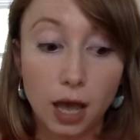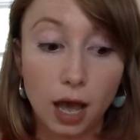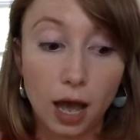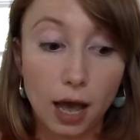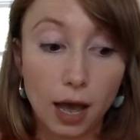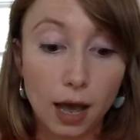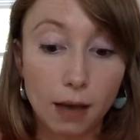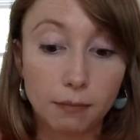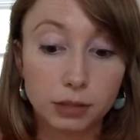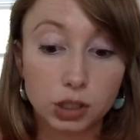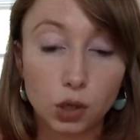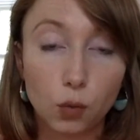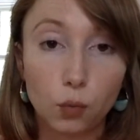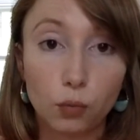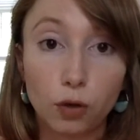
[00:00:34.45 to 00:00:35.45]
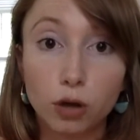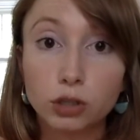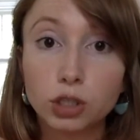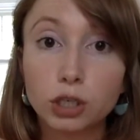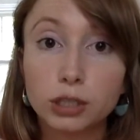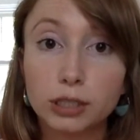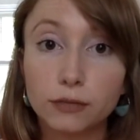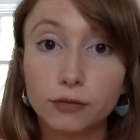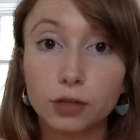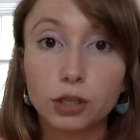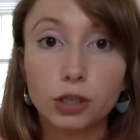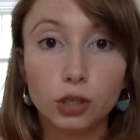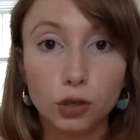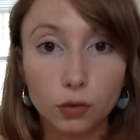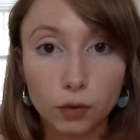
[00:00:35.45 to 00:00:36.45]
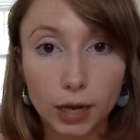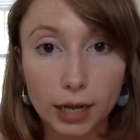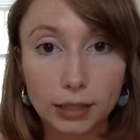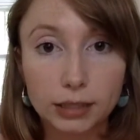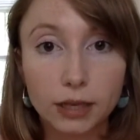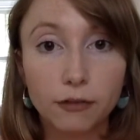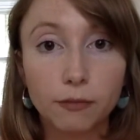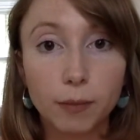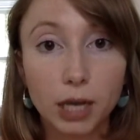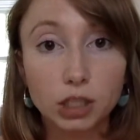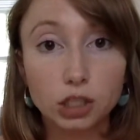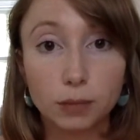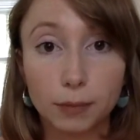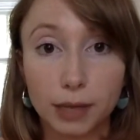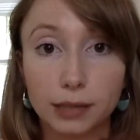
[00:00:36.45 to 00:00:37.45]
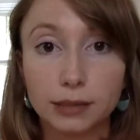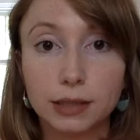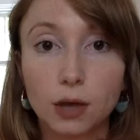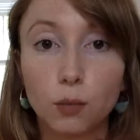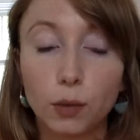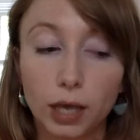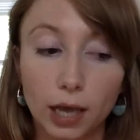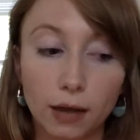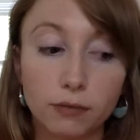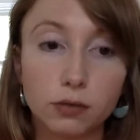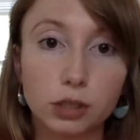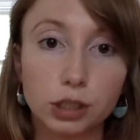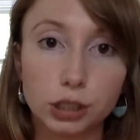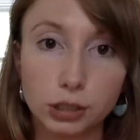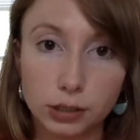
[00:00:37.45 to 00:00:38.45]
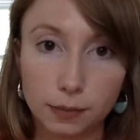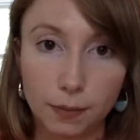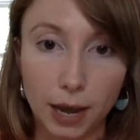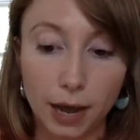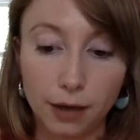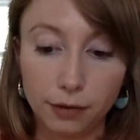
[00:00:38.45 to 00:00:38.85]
So those are different units of measurement that we have learned about.